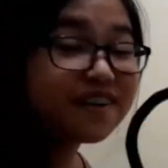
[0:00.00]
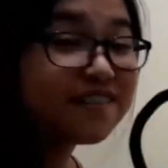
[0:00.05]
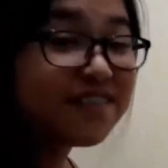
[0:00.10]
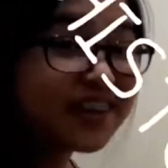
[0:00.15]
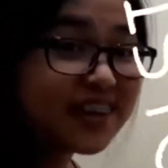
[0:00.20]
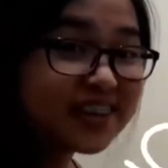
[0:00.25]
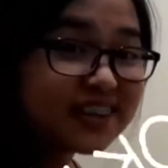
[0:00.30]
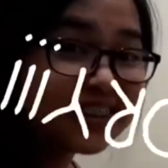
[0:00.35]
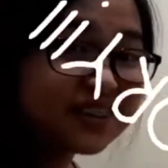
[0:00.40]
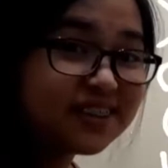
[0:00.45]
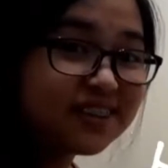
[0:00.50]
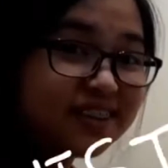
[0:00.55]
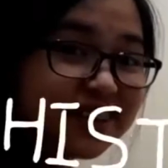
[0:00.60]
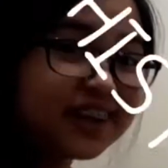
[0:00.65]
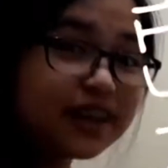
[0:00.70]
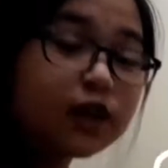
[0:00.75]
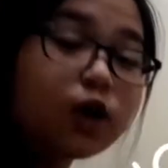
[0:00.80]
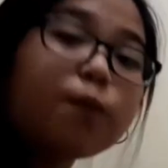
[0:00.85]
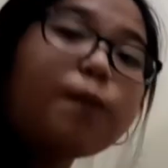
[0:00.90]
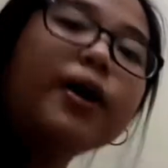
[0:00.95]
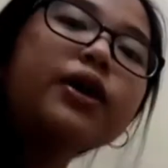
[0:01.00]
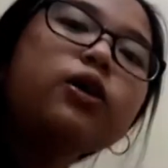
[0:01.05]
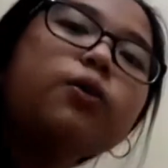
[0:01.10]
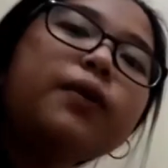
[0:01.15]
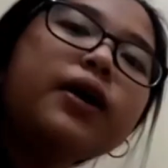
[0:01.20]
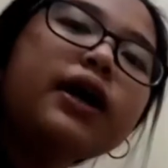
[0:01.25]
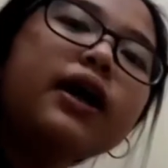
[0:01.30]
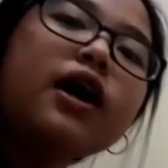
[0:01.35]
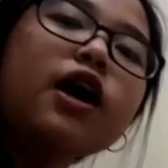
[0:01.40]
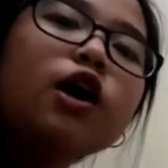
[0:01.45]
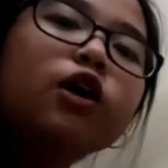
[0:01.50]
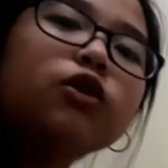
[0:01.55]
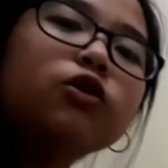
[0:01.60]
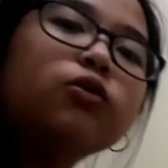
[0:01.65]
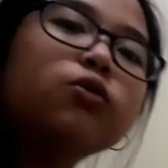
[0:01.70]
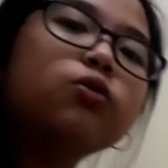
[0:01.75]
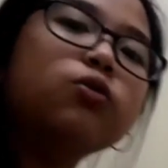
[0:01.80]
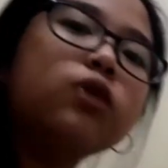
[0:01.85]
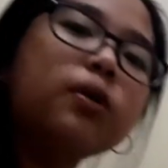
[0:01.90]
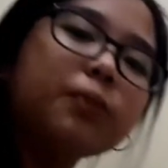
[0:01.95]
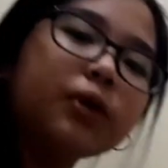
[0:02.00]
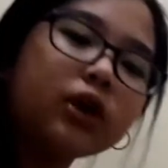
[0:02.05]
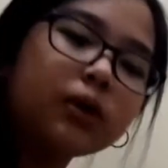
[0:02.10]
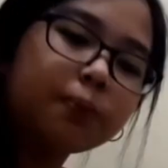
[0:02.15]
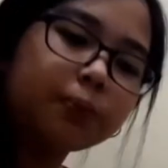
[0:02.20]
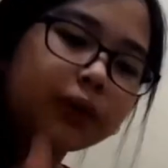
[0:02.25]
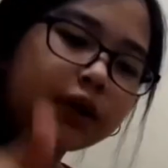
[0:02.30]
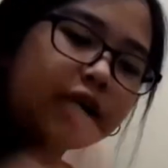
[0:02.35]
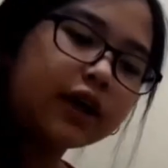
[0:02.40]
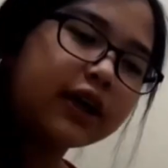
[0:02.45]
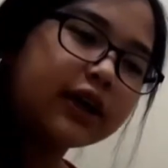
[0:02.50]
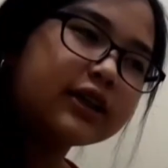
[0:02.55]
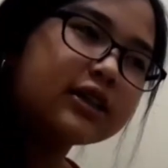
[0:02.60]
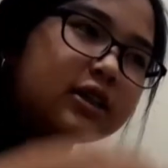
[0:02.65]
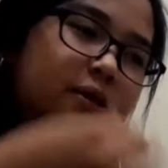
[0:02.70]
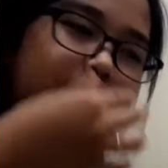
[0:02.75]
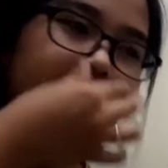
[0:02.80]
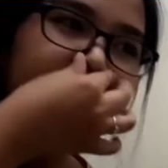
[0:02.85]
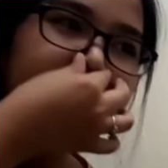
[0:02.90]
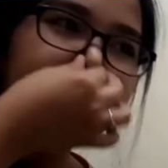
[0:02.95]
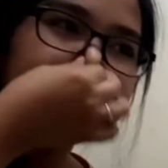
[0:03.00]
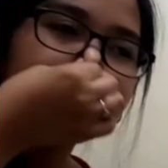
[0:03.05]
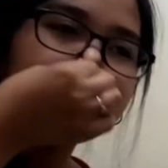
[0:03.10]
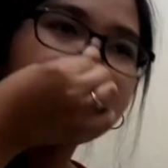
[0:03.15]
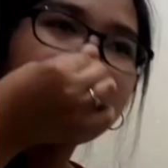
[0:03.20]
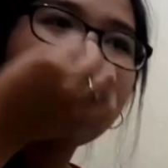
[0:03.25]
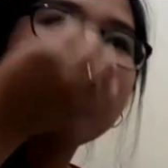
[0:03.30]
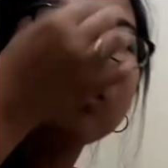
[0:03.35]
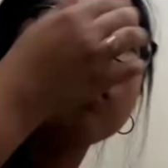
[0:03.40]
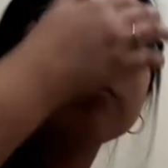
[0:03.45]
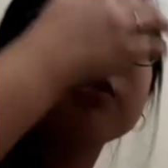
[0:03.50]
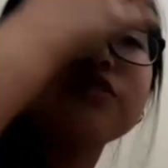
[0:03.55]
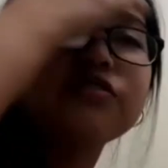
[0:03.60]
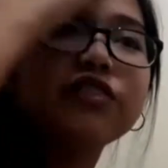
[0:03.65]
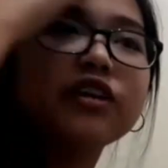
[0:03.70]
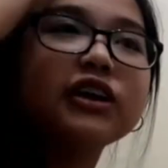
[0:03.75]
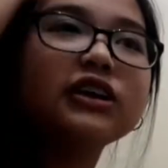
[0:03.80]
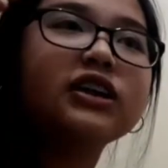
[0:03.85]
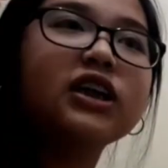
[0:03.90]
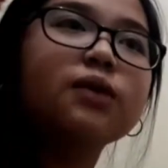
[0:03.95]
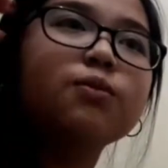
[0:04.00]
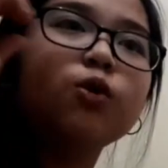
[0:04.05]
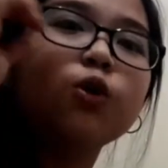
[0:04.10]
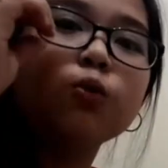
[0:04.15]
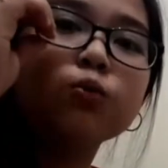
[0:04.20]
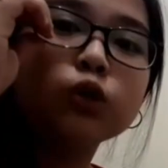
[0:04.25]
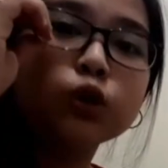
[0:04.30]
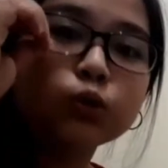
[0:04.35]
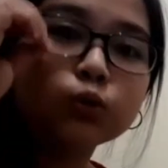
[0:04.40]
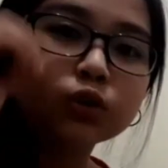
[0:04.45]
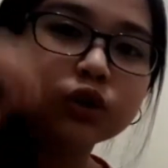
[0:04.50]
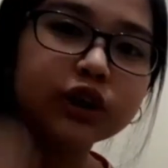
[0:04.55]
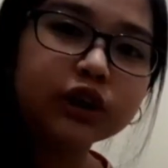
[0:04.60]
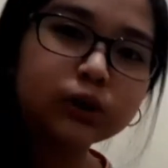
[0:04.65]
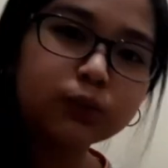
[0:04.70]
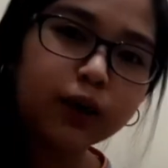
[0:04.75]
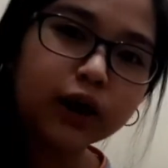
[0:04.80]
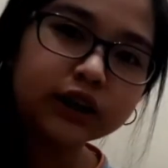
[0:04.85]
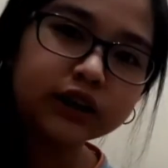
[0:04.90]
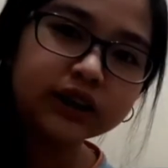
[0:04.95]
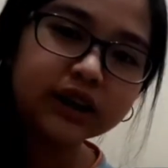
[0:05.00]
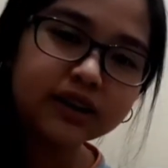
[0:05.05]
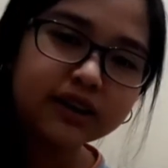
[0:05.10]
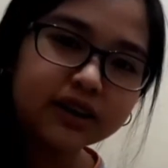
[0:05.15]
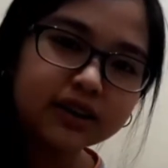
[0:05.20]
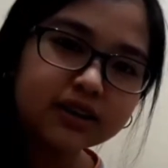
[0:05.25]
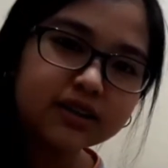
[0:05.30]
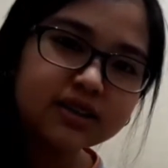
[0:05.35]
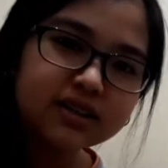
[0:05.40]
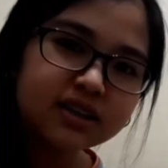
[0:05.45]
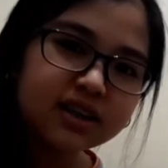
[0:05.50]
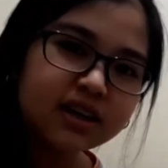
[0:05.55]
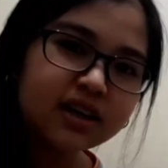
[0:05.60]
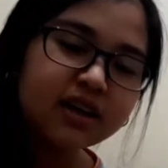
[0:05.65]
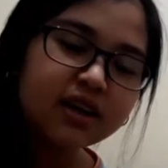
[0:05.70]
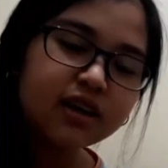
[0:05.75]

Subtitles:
of history. By the way, I'm going to plug in something here. To all of the first-time homeschoolers watching this,